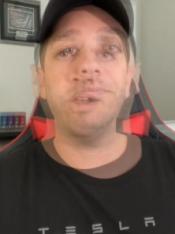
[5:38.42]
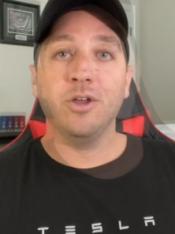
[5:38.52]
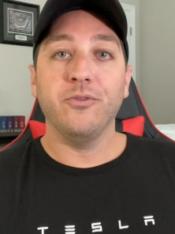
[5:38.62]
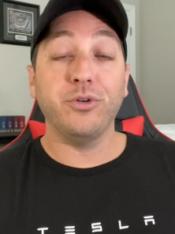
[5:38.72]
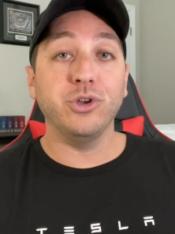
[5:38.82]

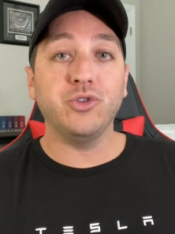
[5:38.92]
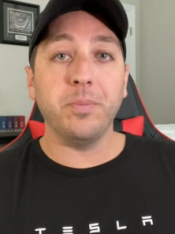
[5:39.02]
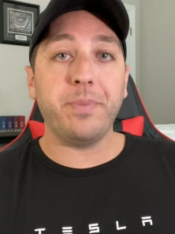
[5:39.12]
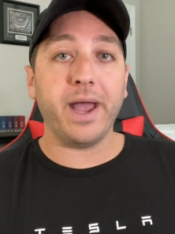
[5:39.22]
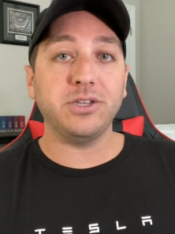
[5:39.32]
For the
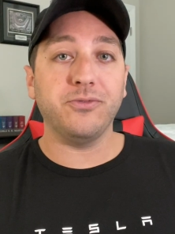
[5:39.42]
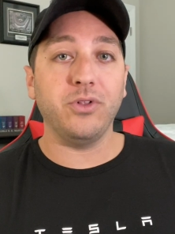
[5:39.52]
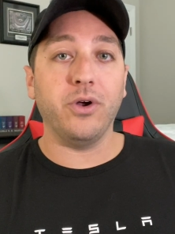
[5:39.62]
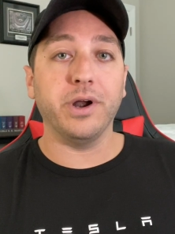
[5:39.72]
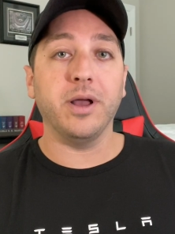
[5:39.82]
trip back to
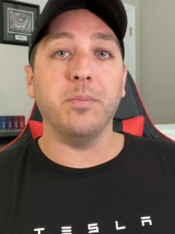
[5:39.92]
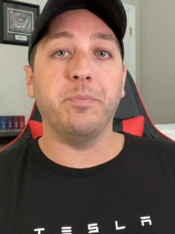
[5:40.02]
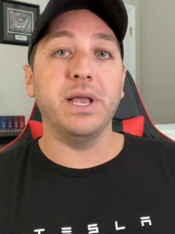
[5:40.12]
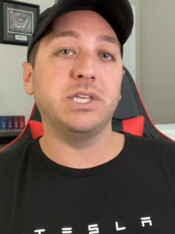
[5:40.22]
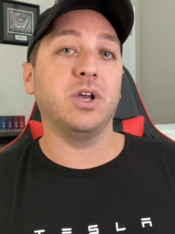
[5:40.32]
Florida,
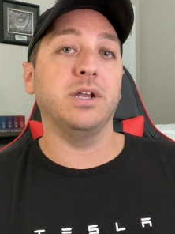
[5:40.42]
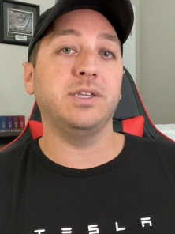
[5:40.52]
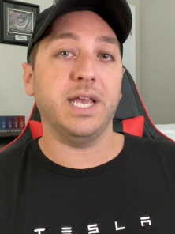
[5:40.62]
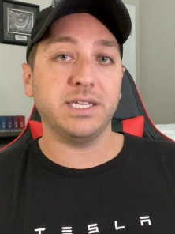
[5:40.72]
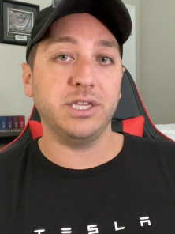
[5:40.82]
based on
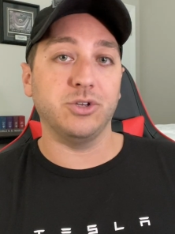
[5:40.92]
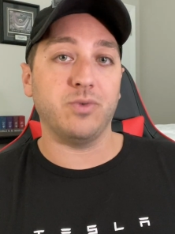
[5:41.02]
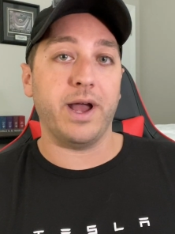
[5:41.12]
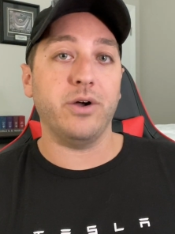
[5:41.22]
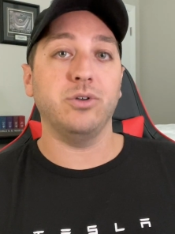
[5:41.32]
Tesla's
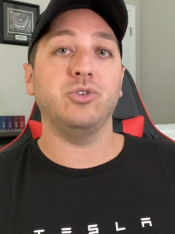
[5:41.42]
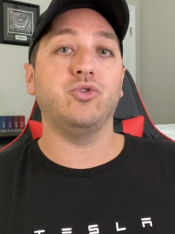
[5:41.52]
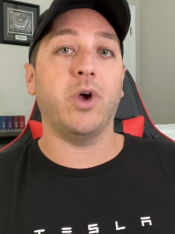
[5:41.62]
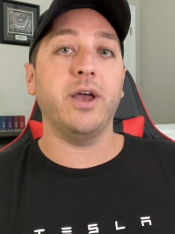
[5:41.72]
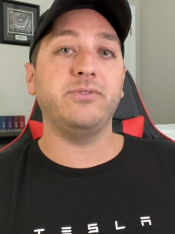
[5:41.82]
route,
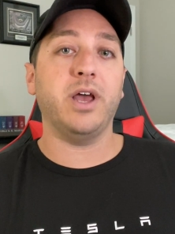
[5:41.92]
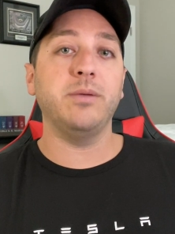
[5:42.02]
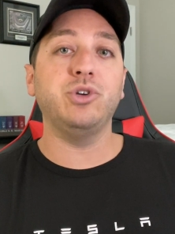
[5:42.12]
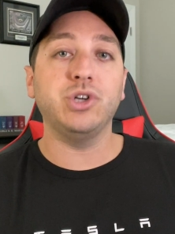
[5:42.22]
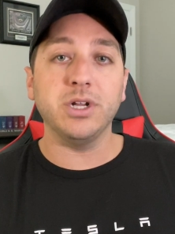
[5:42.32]
drive
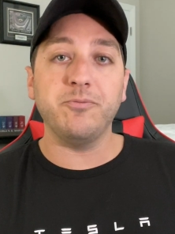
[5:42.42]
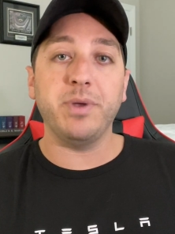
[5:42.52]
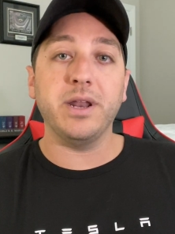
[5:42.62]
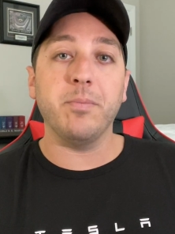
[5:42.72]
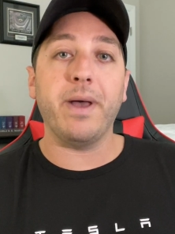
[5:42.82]
time should have
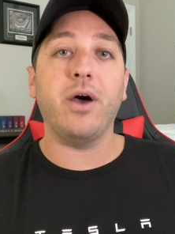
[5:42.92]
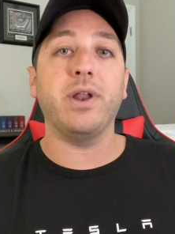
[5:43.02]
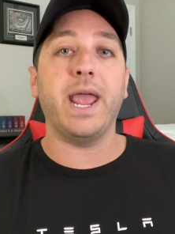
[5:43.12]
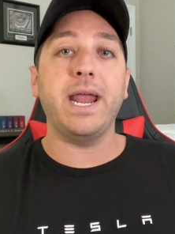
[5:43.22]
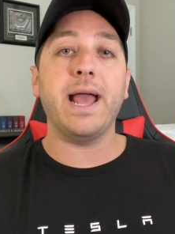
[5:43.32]
been about
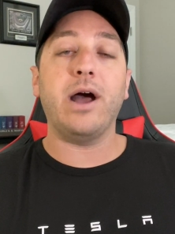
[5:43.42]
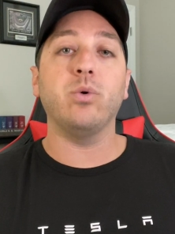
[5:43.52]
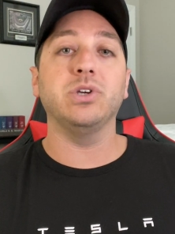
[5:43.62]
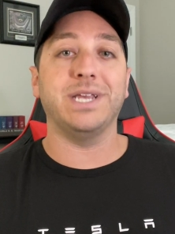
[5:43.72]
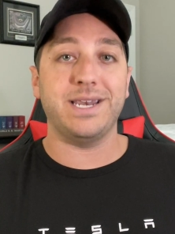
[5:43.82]
8
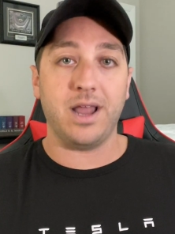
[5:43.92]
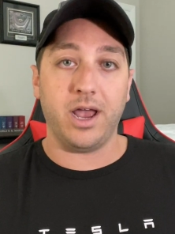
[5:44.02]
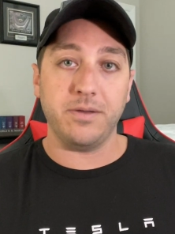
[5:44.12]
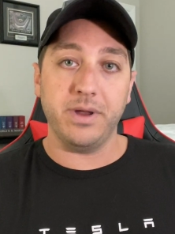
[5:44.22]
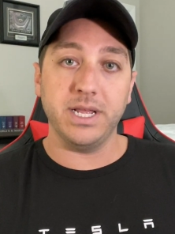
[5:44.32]
hours and
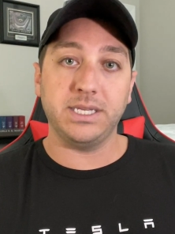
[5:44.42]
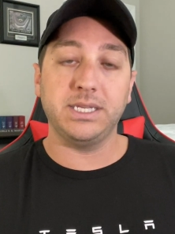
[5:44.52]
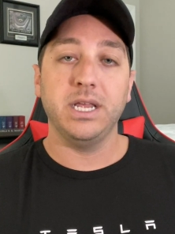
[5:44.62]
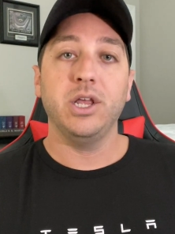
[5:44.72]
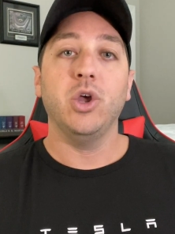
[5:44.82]
9 minutes,
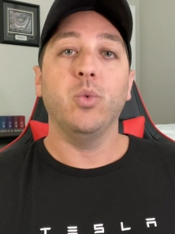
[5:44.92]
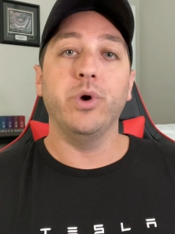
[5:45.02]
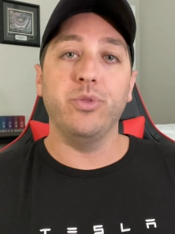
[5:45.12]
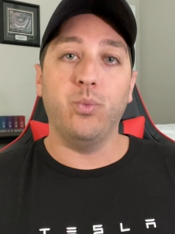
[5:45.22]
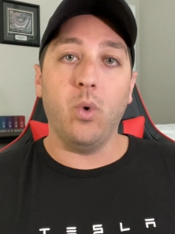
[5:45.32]

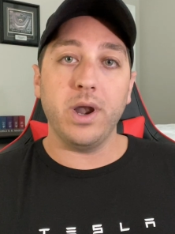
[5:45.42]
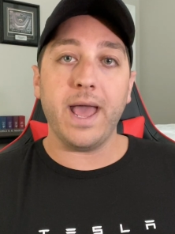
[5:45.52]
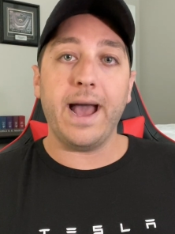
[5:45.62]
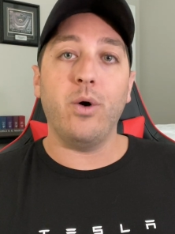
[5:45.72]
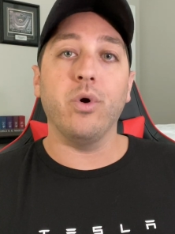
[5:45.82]
with 1
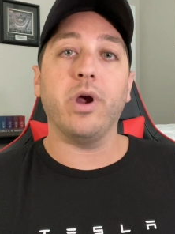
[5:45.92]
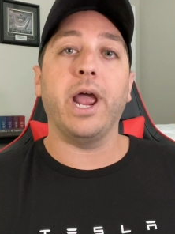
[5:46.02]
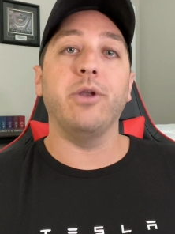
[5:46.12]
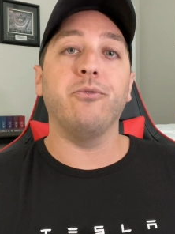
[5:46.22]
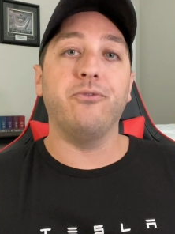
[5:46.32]
hour
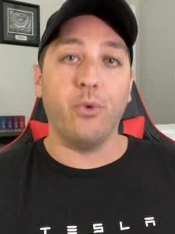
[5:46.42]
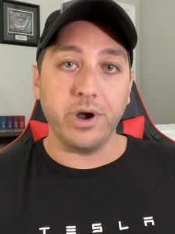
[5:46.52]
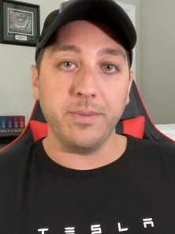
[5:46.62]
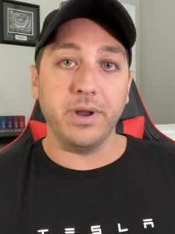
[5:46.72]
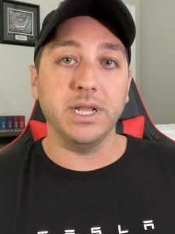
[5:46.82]
and
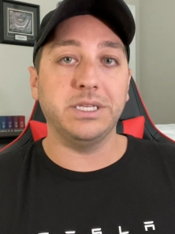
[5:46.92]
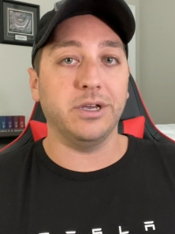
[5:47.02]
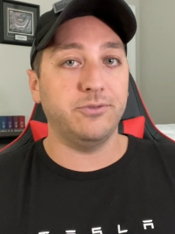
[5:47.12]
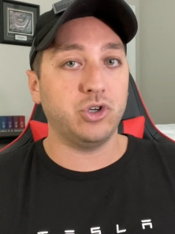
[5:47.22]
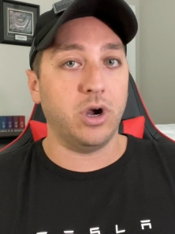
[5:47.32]
40 minutes
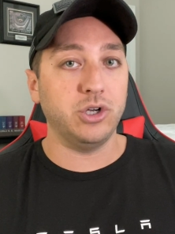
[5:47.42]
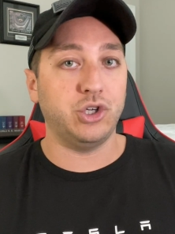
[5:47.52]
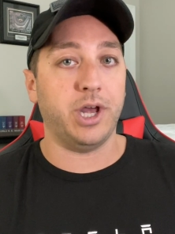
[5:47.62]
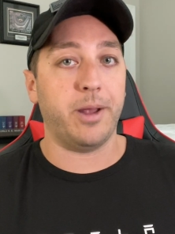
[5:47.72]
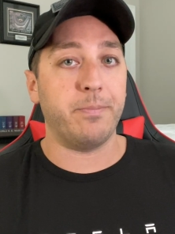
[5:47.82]
of
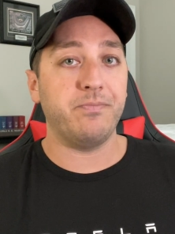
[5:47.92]
charge time.